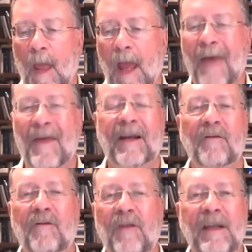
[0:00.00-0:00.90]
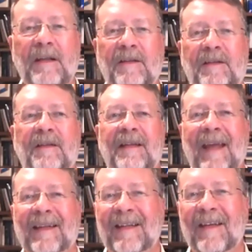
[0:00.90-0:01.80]
And then convenience is the
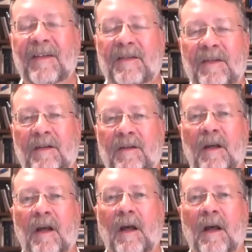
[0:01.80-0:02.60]
antithesis